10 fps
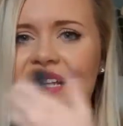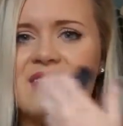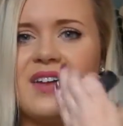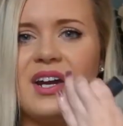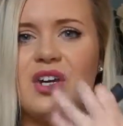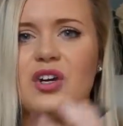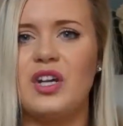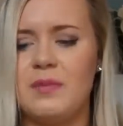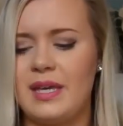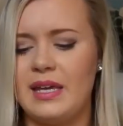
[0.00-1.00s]
It's very
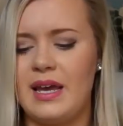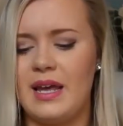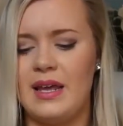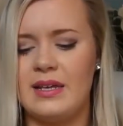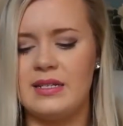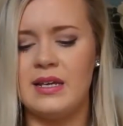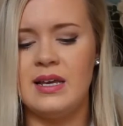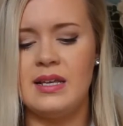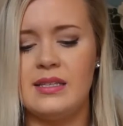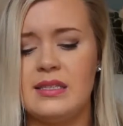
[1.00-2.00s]
creamy and
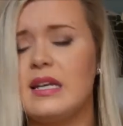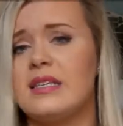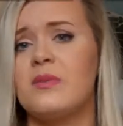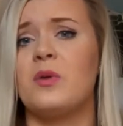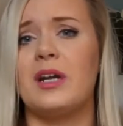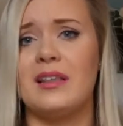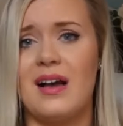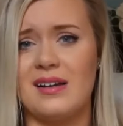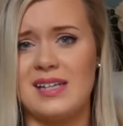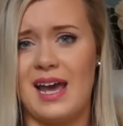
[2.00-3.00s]
stays a pretty
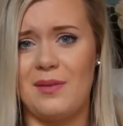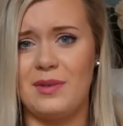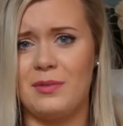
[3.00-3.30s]
long time.